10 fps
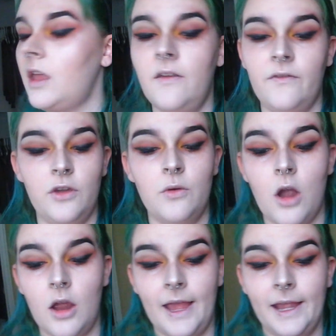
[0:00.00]
If you
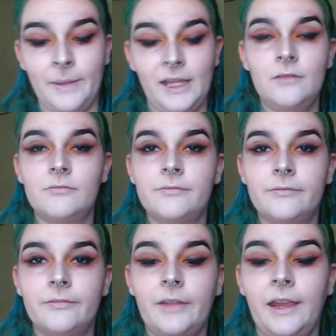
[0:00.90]
are like me
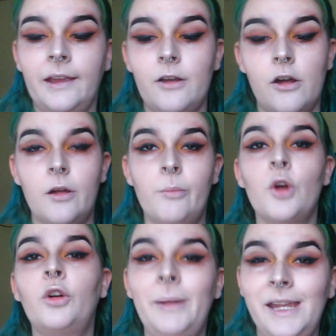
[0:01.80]
and are a
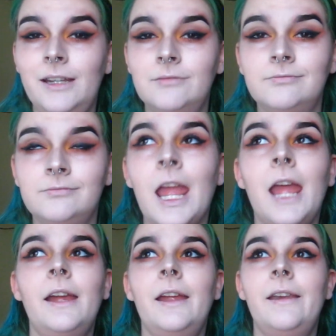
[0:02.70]
broke bee
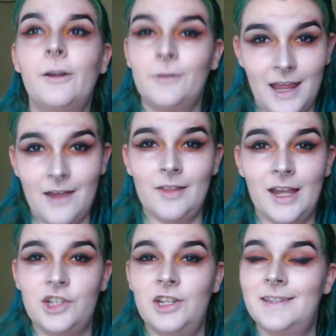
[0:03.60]
and don't have
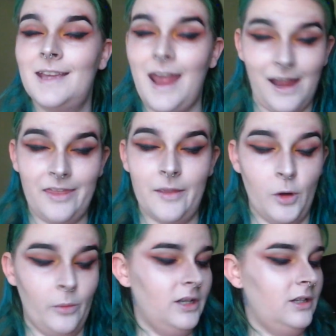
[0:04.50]
lashes at the
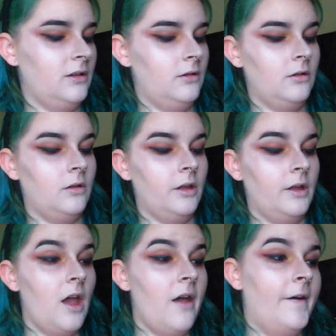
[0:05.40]
moment,
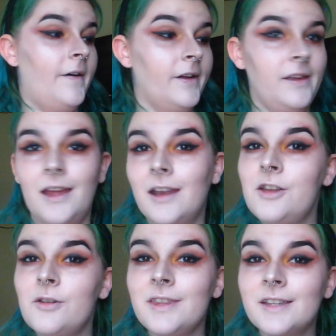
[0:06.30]
all you gotta
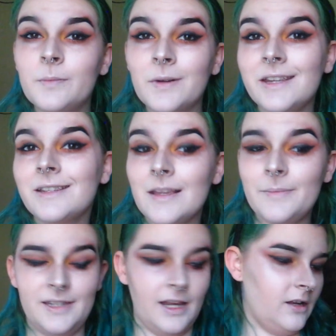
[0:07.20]
at this point is
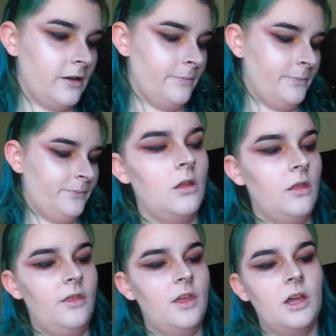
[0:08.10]
lipstick.
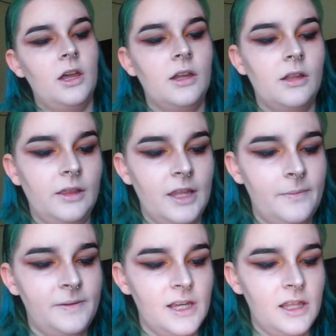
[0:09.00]
The
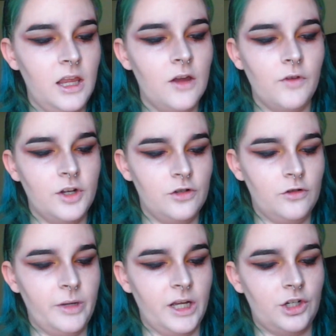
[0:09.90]
lips in the
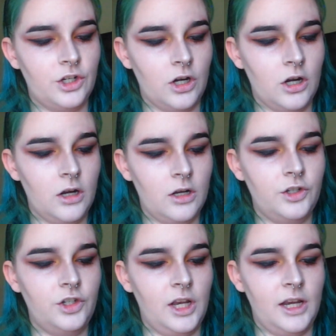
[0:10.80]
original picture,
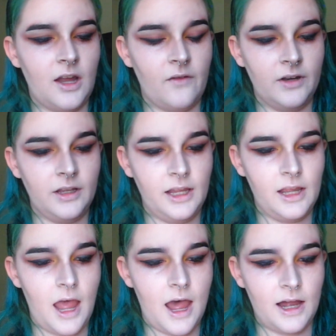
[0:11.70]
she
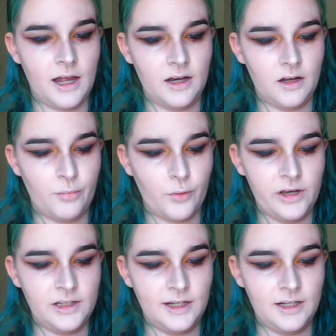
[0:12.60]
definitely had
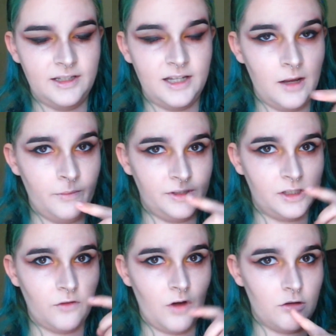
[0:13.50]
pointed tips
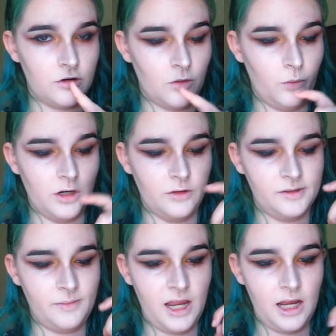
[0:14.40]
around her
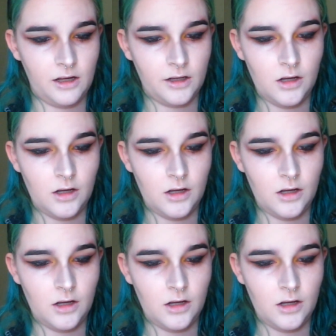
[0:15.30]
widow's peak.